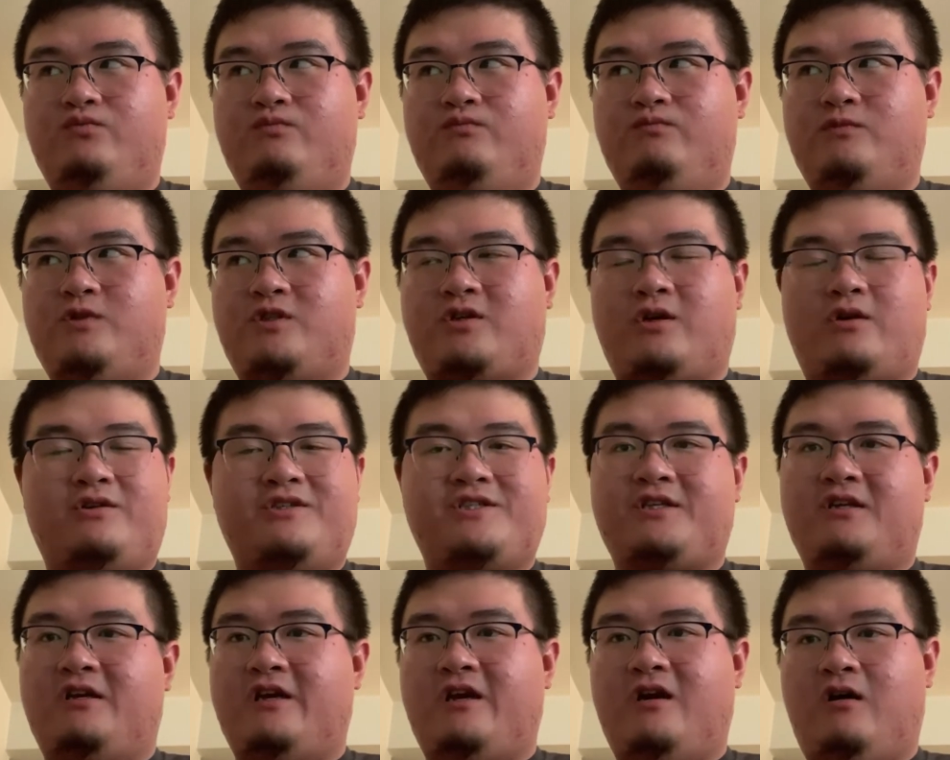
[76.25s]

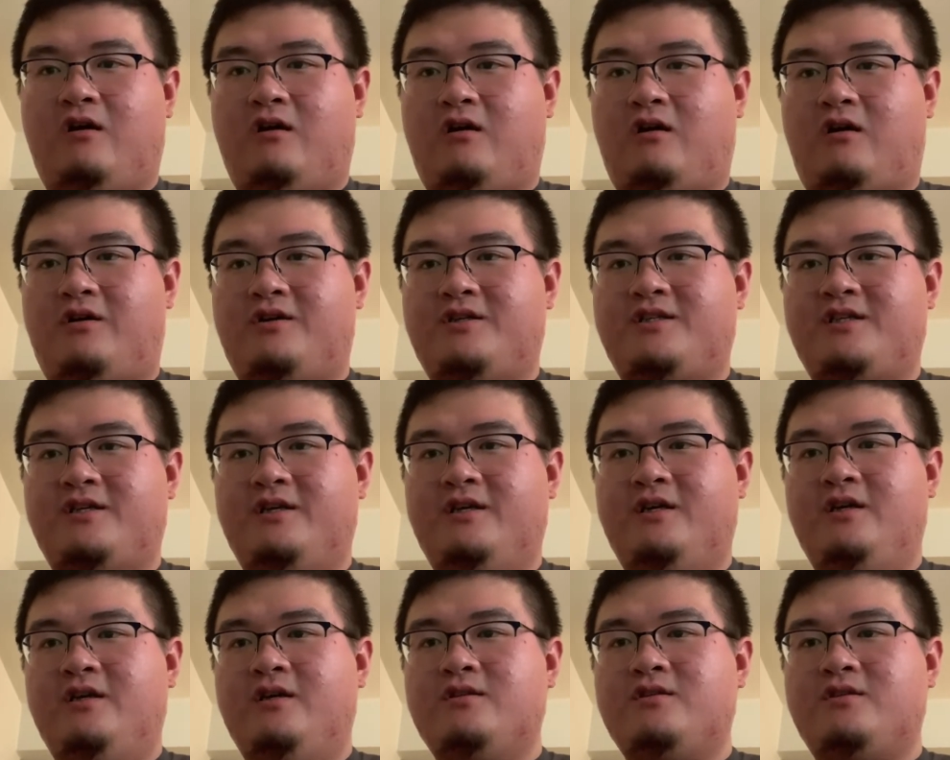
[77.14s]
notoriously hard
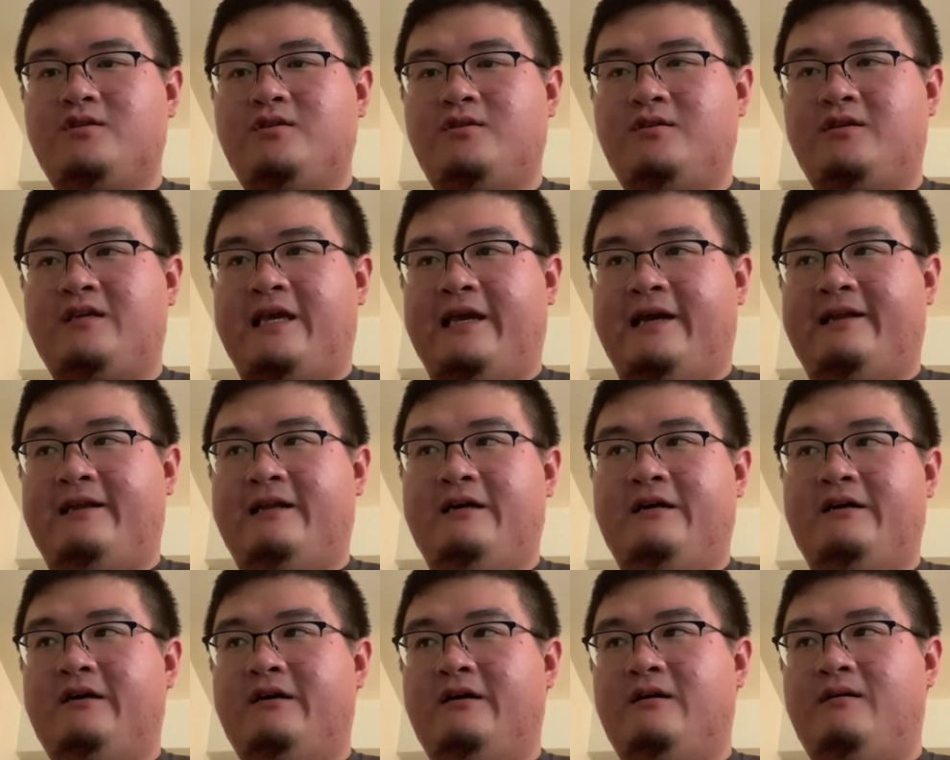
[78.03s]
to get
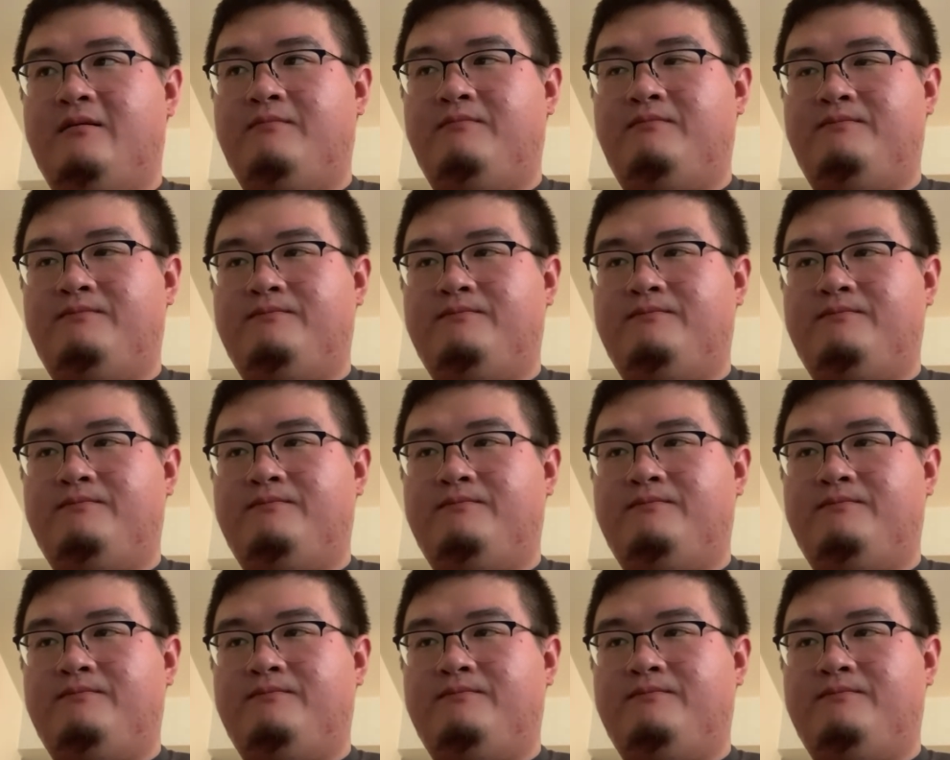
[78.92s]
a